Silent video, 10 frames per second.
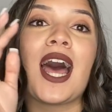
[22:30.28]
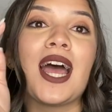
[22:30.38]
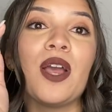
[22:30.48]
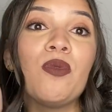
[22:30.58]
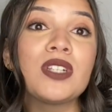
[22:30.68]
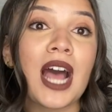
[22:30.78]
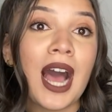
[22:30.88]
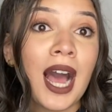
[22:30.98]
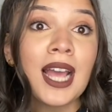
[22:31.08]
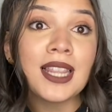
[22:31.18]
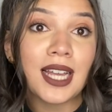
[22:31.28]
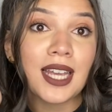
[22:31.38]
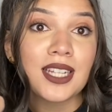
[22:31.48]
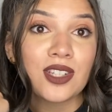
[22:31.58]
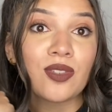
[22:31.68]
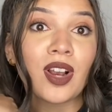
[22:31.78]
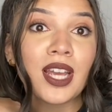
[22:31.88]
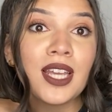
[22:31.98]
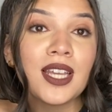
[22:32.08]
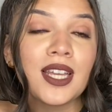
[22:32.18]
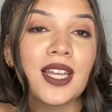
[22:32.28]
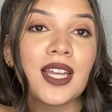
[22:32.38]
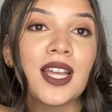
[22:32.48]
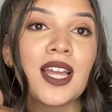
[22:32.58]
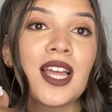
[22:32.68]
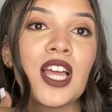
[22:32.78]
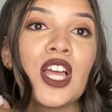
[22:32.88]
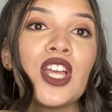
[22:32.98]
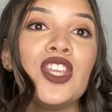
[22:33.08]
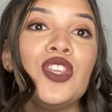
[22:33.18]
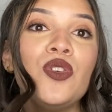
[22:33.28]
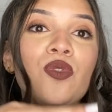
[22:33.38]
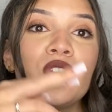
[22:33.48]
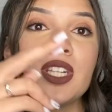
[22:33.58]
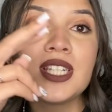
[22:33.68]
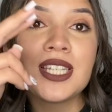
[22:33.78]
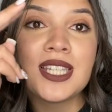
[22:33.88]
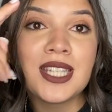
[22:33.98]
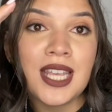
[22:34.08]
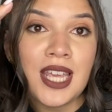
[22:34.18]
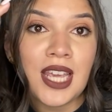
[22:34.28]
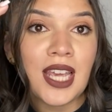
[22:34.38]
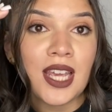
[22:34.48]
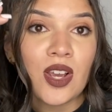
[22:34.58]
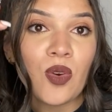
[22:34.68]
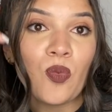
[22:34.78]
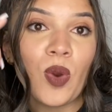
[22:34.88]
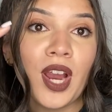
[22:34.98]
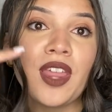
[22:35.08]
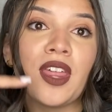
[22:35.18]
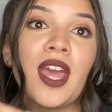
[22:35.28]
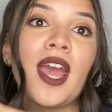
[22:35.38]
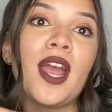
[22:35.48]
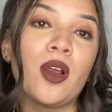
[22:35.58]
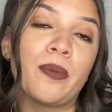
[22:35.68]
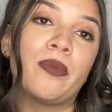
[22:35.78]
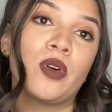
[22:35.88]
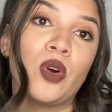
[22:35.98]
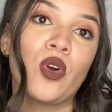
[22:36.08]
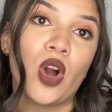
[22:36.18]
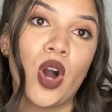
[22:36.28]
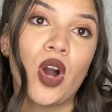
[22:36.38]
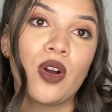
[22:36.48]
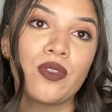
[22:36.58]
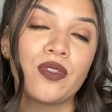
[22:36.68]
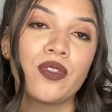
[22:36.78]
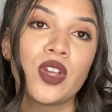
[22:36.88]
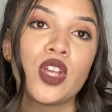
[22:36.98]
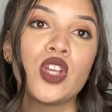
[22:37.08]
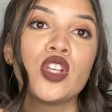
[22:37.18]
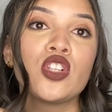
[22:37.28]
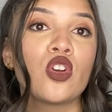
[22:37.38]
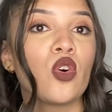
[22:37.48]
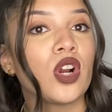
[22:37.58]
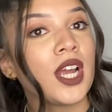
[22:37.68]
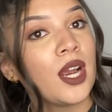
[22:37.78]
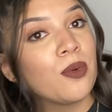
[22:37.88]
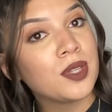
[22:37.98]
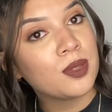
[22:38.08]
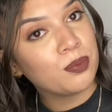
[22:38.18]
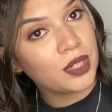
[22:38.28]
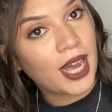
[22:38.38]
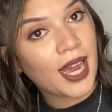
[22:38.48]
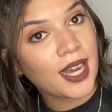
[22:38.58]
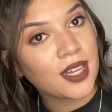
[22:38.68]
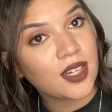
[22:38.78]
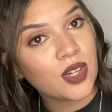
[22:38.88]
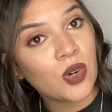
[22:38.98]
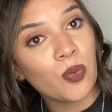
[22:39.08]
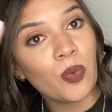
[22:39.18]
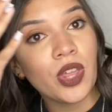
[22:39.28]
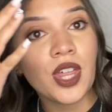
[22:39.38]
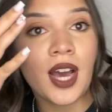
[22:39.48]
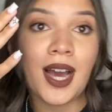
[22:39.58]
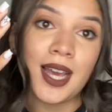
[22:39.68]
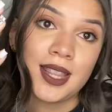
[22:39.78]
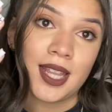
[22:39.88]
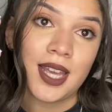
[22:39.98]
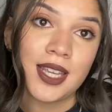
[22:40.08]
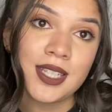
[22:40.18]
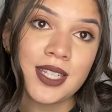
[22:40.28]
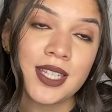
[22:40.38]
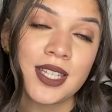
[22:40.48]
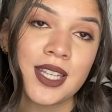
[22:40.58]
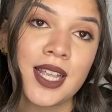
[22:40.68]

It was highlights, right? You could see where the hair broke off. So her hair was black with highlights.